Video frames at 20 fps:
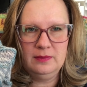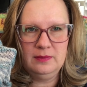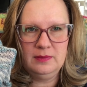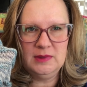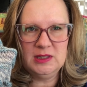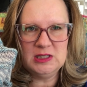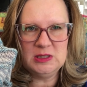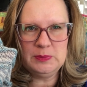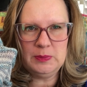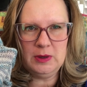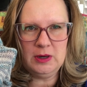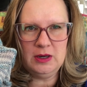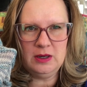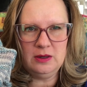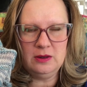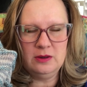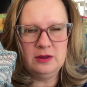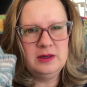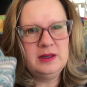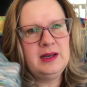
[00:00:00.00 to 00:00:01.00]
this part,
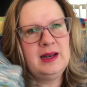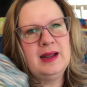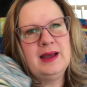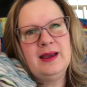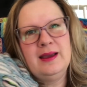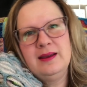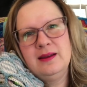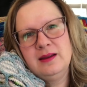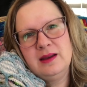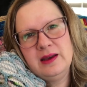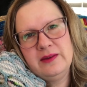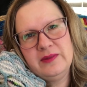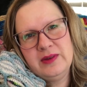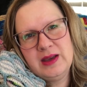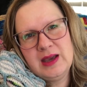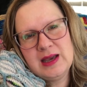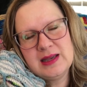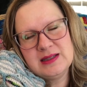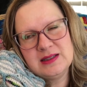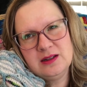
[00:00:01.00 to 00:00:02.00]
or did I have it
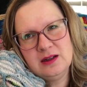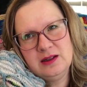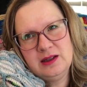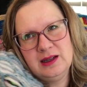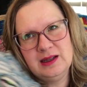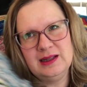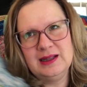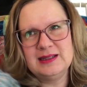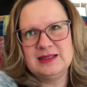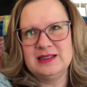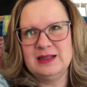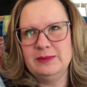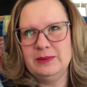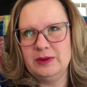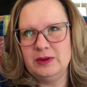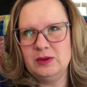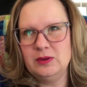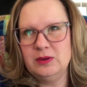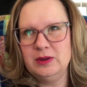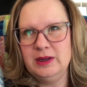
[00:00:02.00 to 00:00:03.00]
cast on yet last time I
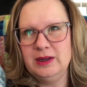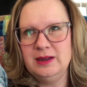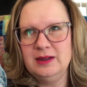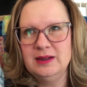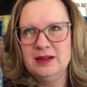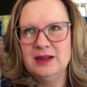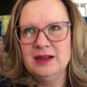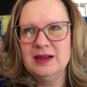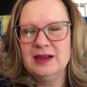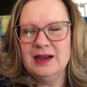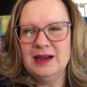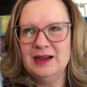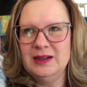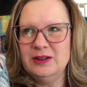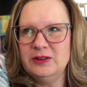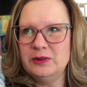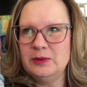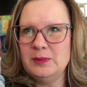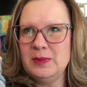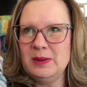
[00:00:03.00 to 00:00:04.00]
recorded? I
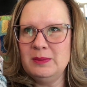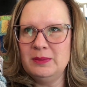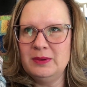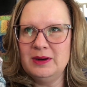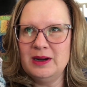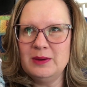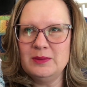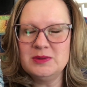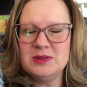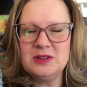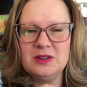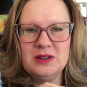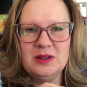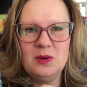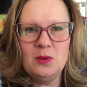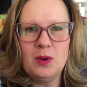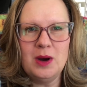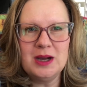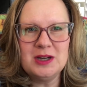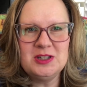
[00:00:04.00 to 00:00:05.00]
don't remember. I was gonna
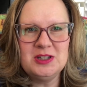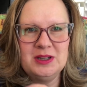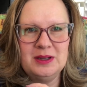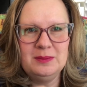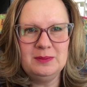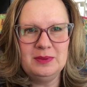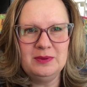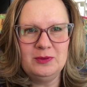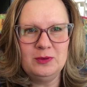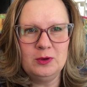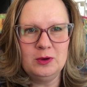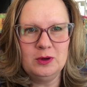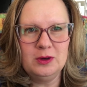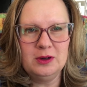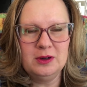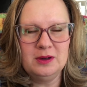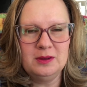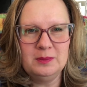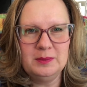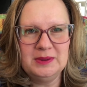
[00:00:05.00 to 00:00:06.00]
watch it
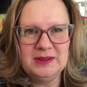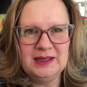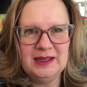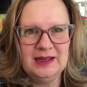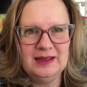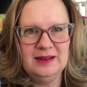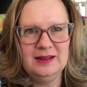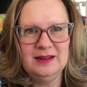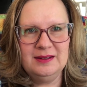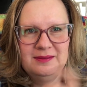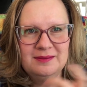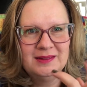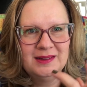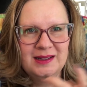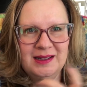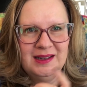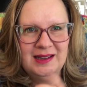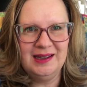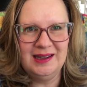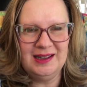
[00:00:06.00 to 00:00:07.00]
before, but then
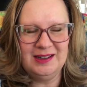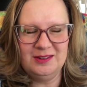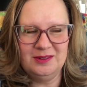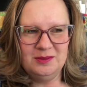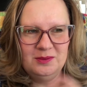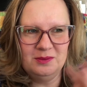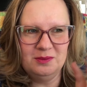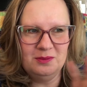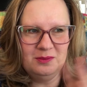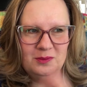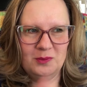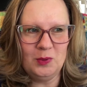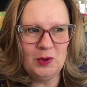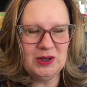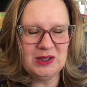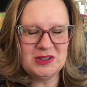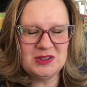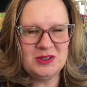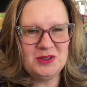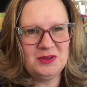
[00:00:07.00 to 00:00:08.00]
I don't
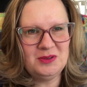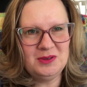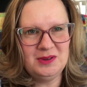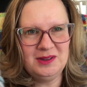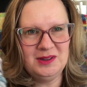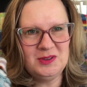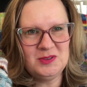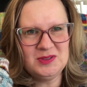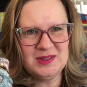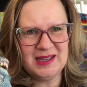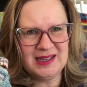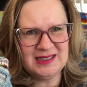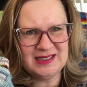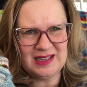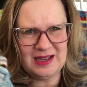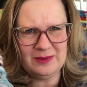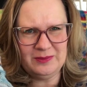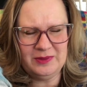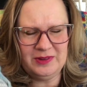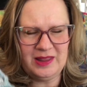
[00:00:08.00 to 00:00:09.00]
want to, and who's got
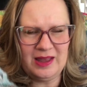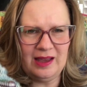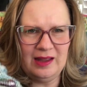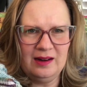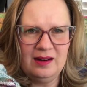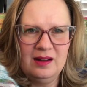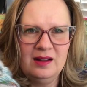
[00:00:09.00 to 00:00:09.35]
time for that?